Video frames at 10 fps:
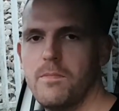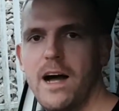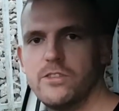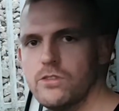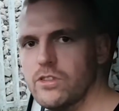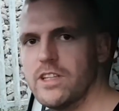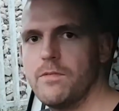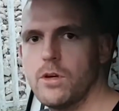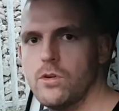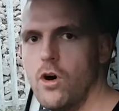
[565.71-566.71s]
Mine should just
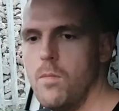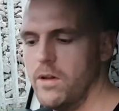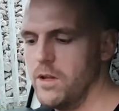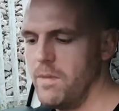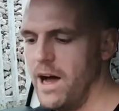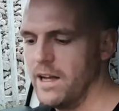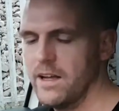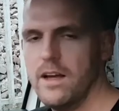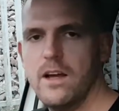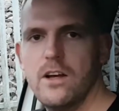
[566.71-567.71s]
have the chrome on the
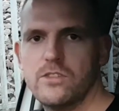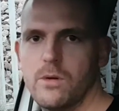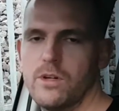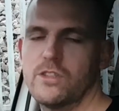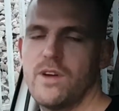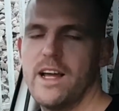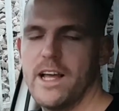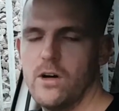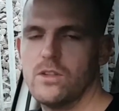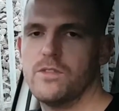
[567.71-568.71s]
back. So I'm going to try and
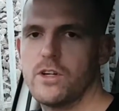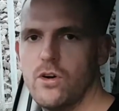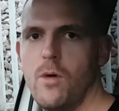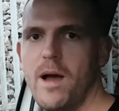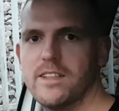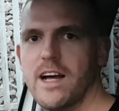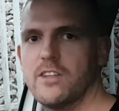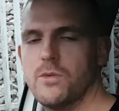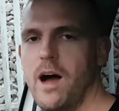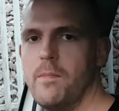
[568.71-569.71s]
get hold of a chrome
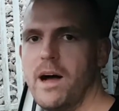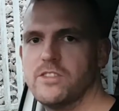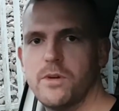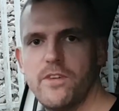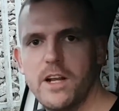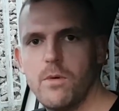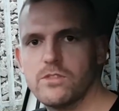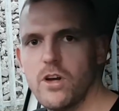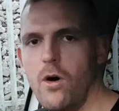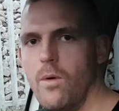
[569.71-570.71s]
XR2i badge. So if
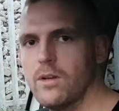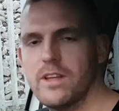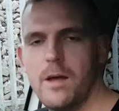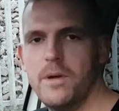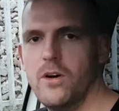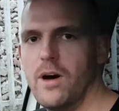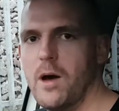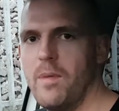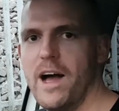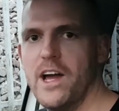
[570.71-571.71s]
anyone's got one, let me know and
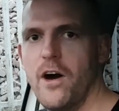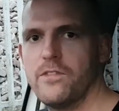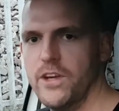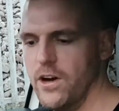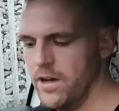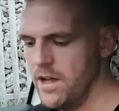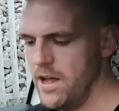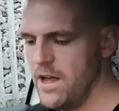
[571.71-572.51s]
I'll buy it off you.